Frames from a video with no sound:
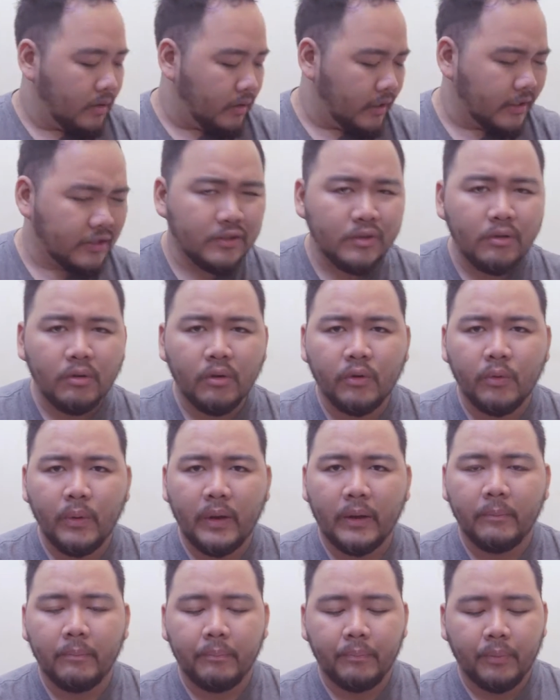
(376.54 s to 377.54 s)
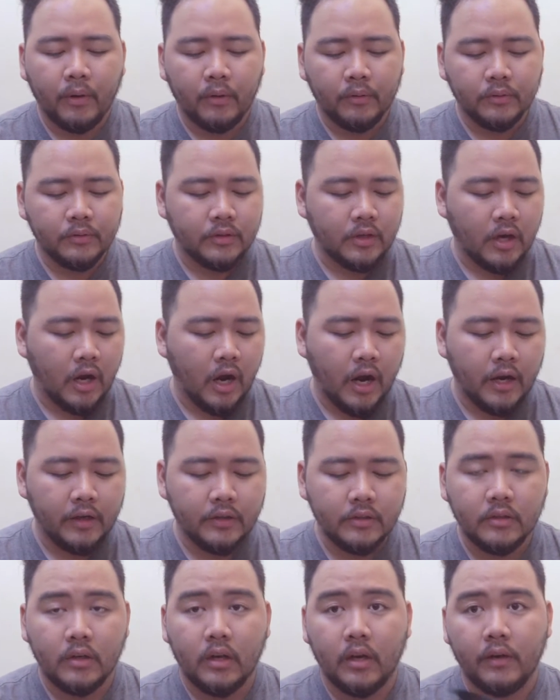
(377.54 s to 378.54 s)
Let's do a quick pros
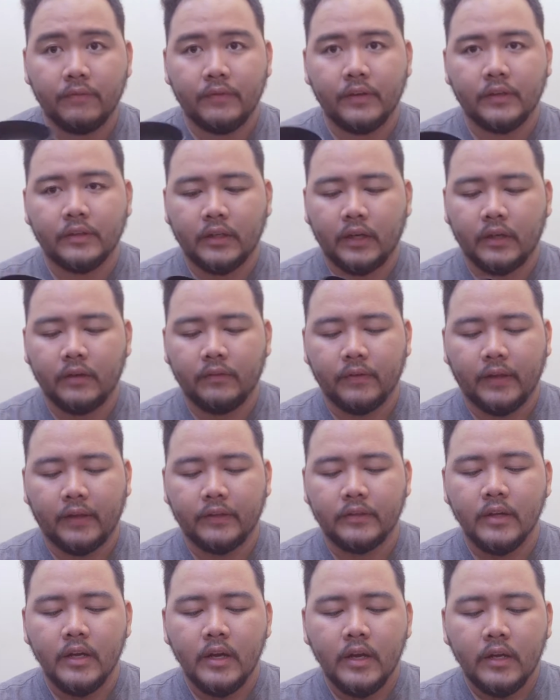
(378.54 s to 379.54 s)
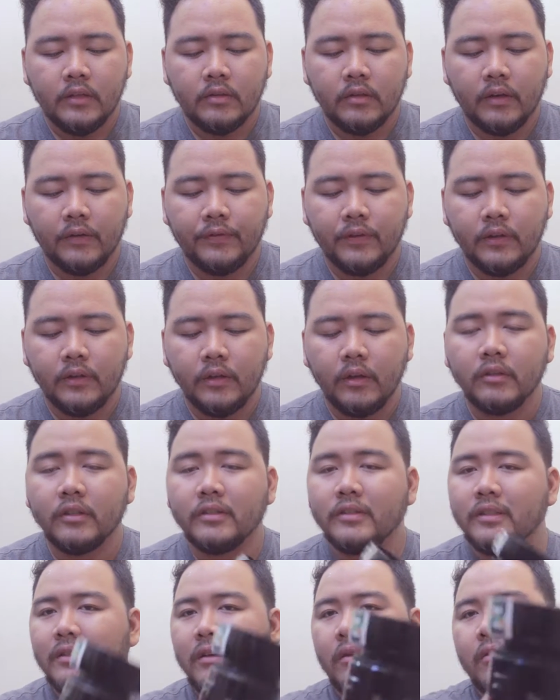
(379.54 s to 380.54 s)
cons of this kind of lens. So if you notice, it